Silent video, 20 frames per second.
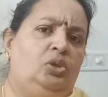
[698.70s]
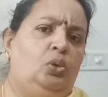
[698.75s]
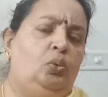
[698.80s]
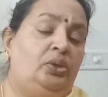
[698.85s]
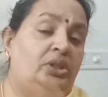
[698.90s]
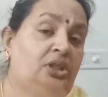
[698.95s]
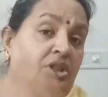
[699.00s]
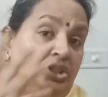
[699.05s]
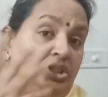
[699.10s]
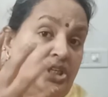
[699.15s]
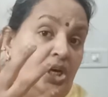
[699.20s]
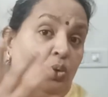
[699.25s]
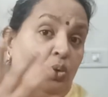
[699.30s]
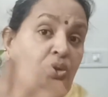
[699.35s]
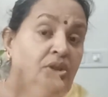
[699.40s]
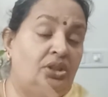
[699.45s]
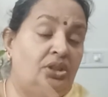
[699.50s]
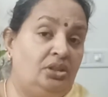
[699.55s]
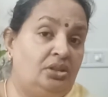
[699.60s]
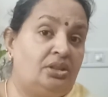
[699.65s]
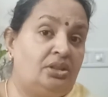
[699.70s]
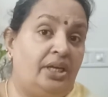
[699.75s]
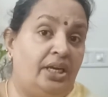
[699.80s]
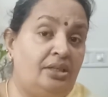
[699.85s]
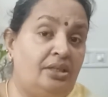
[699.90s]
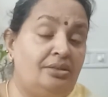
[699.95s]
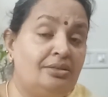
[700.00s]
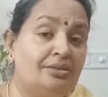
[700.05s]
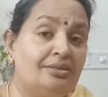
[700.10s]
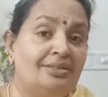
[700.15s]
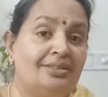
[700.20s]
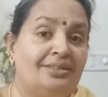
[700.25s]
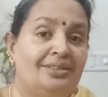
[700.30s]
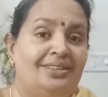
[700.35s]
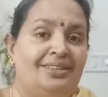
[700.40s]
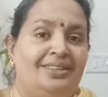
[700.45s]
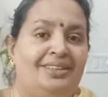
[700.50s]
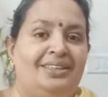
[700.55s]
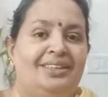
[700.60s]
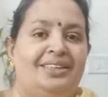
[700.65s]
with a doubt in his head,
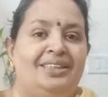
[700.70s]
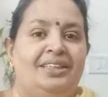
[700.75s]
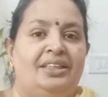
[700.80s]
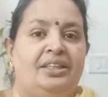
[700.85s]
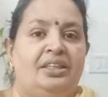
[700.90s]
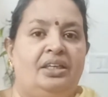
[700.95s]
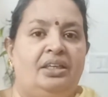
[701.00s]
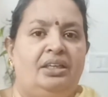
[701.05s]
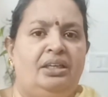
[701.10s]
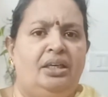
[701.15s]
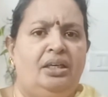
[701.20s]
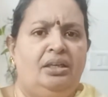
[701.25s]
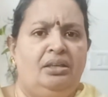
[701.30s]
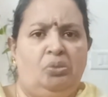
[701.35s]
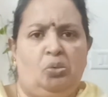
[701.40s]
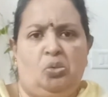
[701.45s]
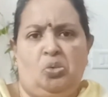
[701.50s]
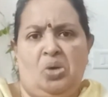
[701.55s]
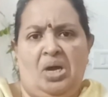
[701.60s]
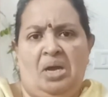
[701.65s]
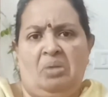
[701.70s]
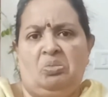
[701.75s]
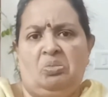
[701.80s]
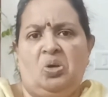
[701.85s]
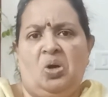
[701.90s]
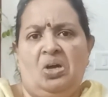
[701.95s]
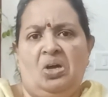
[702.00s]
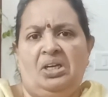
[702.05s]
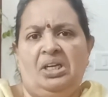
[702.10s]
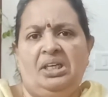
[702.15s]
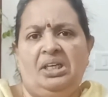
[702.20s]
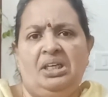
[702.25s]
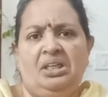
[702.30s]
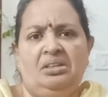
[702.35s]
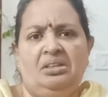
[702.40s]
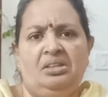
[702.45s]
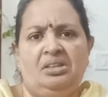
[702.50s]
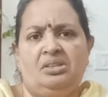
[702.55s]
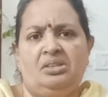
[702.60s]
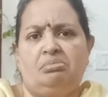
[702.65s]
thinking, "Oh, I am calling
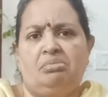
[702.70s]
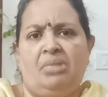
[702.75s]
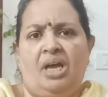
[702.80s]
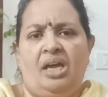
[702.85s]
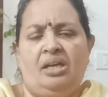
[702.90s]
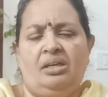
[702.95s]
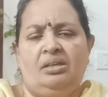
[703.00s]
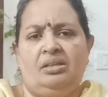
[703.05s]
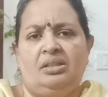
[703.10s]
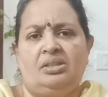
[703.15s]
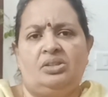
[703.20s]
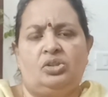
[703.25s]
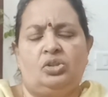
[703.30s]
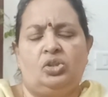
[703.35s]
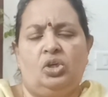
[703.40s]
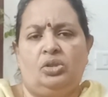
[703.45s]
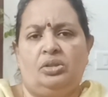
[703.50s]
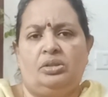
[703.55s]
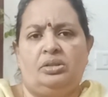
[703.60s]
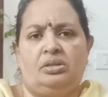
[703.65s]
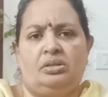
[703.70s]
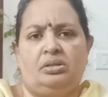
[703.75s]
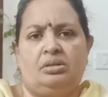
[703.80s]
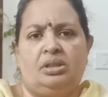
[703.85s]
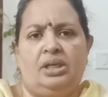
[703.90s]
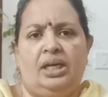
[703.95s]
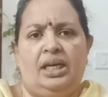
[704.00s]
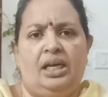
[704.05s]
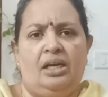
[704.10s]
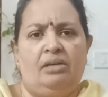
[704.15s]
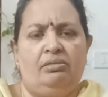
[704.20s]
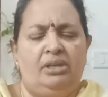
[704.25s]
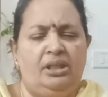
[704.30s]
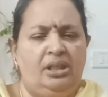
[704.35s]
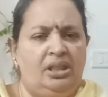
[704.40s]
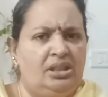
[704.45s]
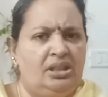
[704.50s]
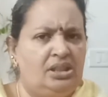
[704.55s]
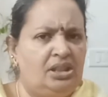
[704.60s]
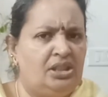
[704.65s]
and this man is not
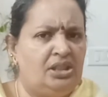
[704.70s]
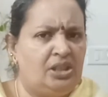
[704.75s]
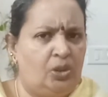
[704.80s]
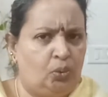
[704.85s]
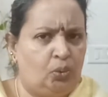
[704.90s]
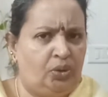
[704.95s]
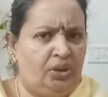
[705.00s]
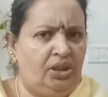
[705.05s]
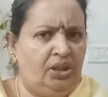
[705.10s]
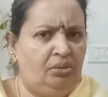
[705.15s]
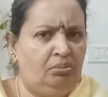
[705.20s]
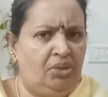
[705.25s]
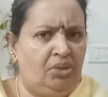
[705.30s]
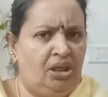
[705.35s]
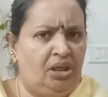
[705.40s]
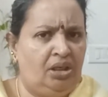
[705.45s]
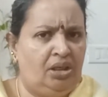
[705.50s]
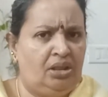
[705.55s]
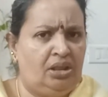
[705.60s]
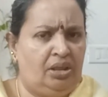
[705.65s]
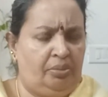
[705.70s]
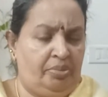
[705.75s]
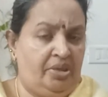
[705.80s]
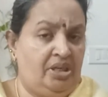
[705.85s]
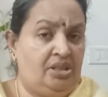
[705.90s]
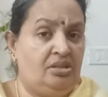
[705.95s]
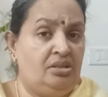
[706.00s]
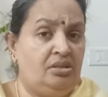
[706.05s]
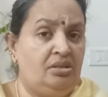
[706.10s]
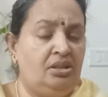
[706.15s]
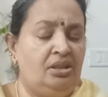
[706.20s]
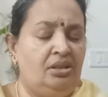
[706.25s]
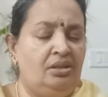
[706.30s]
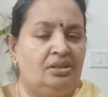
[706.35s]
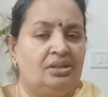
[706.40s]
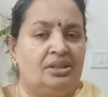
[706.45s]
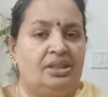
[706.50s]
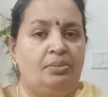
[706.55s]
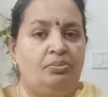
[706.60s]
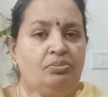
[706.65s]
allowing. Is he doubting my capacity?"
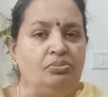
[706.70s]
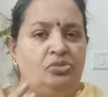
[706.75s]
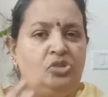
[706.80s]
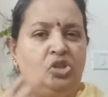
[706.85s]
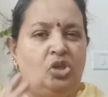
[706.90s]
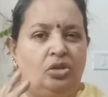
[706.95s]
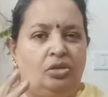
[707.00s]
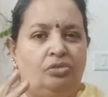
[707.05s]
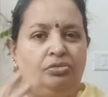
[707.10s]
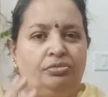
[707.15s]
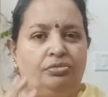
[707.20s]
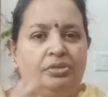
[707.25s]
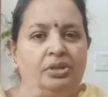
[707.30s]
Some sort of